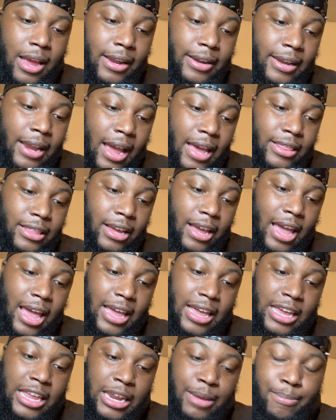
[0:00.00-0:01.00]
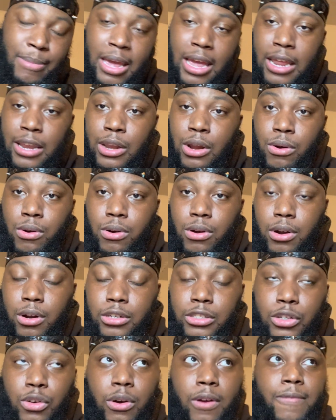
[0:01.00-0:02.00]
Neither had any man known
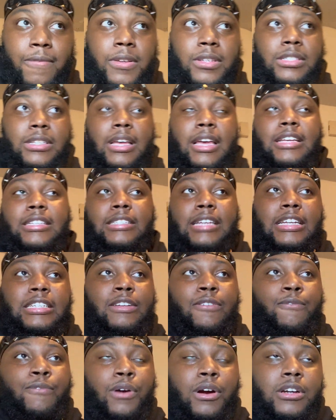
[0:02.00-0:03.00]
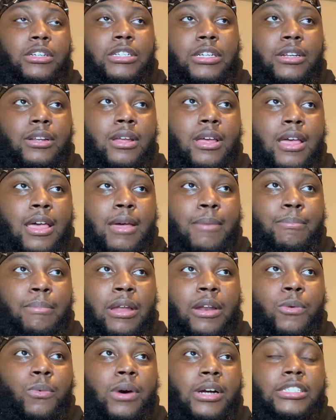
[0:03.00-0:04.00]
her. So if it's, it says a virgin,
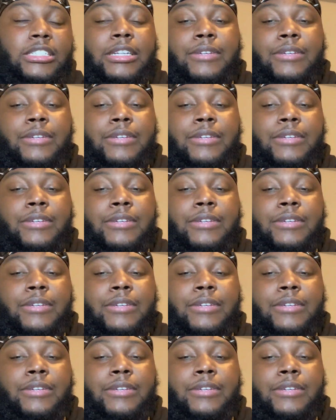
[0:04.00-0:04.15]
meaning what?